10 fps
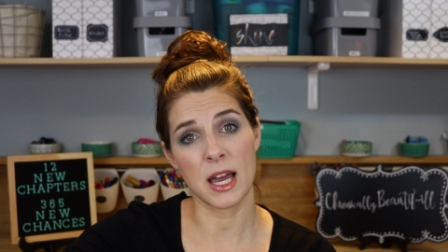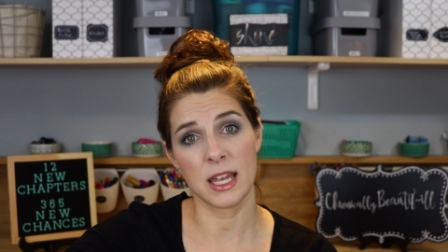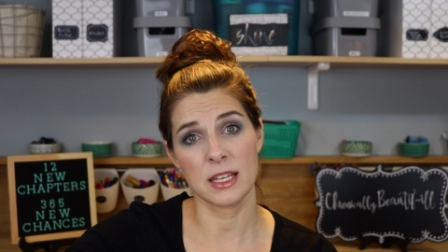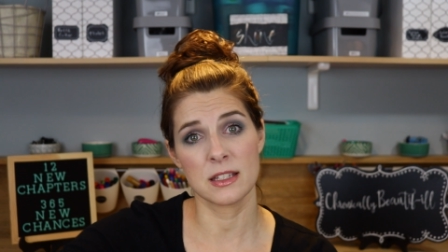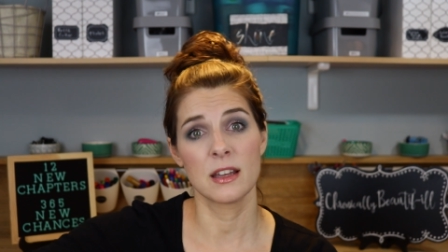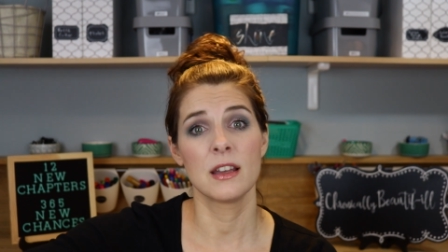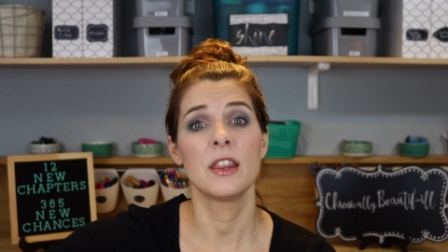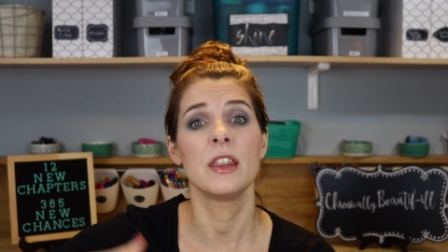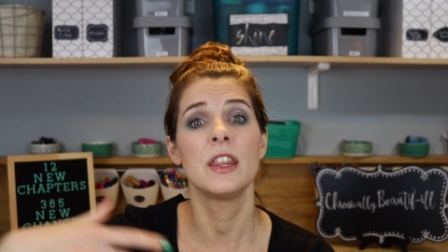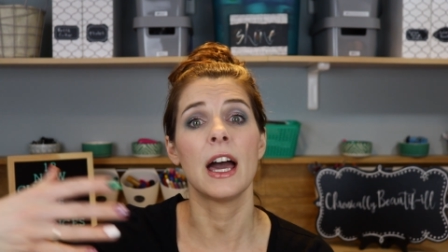mind
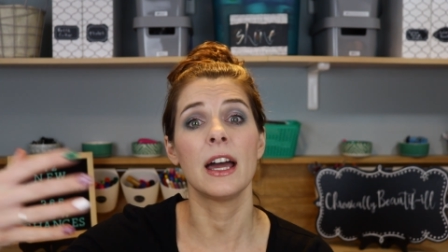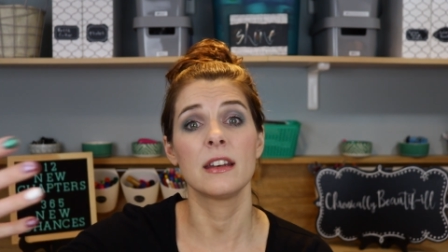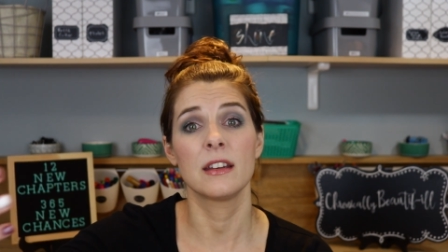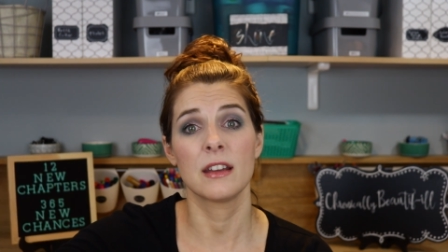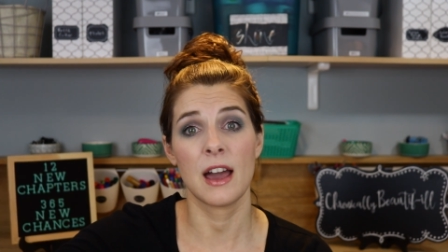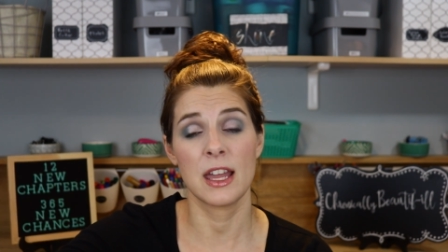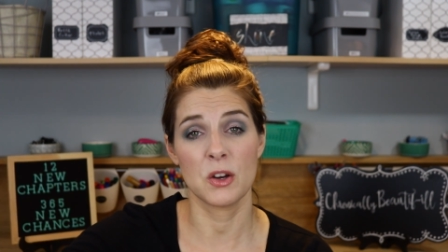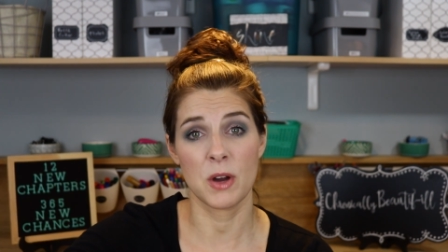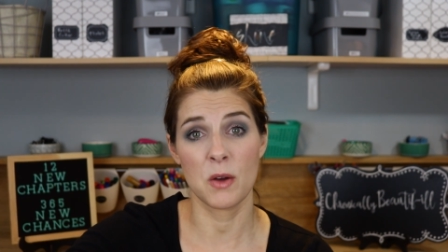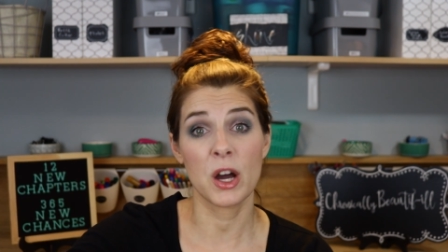that I
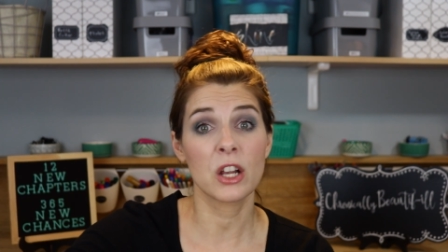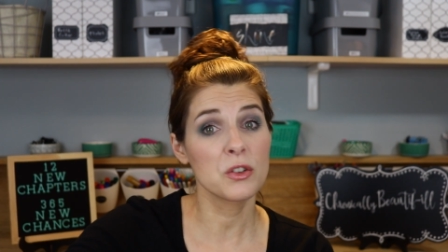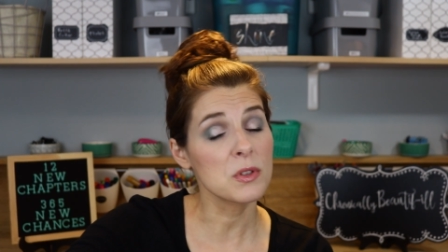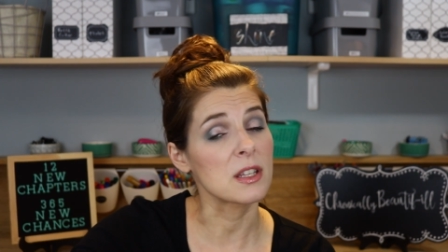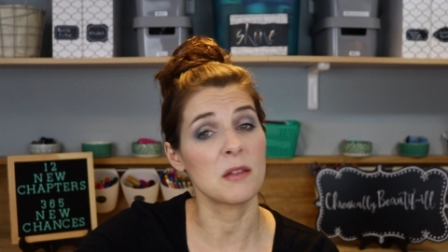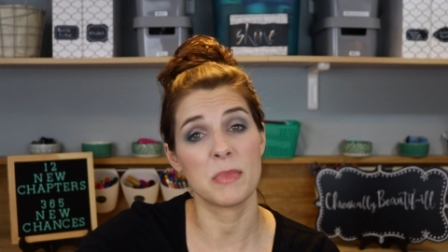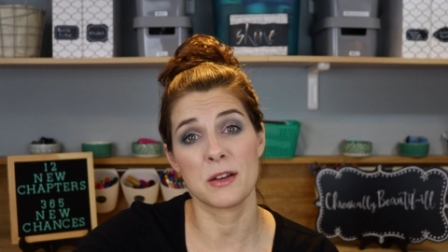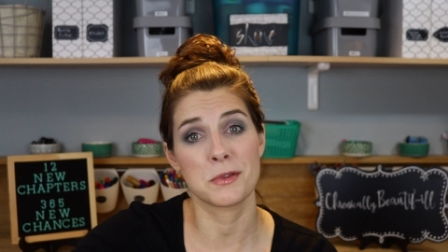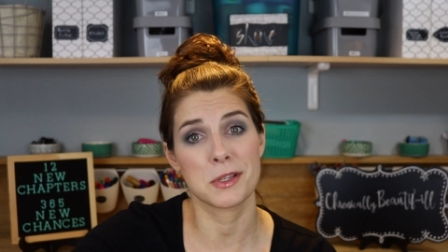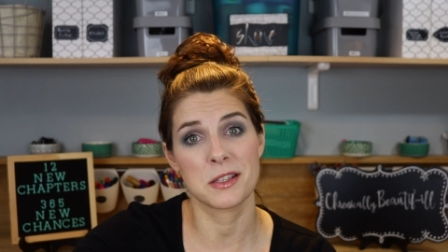know I want to lose 10
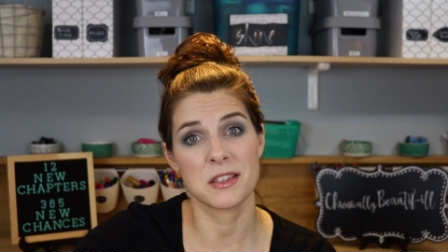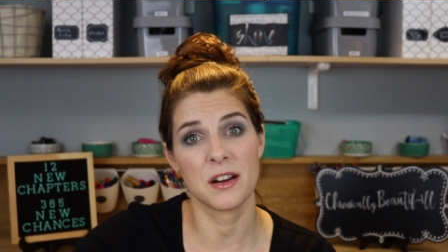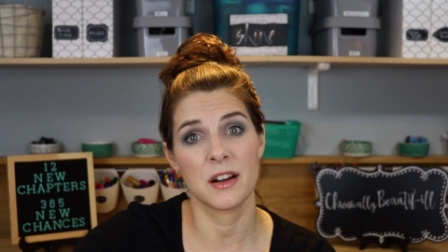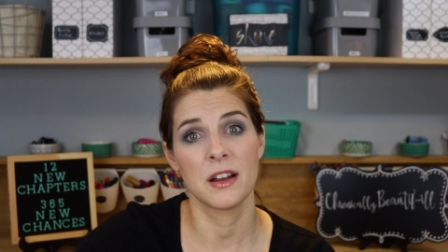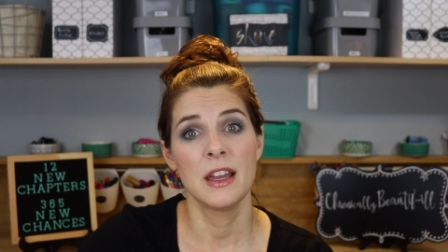pounds this year.